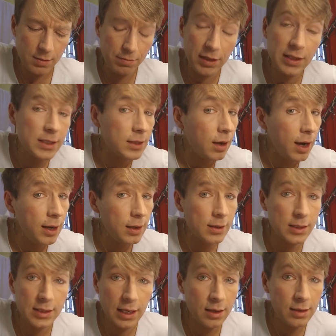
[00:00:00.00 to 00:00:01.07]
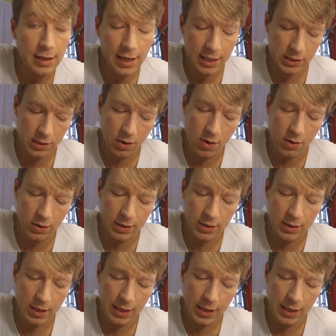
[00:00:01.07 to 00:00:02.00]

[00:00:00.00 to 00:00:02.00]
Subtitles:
But the silence didn't last long.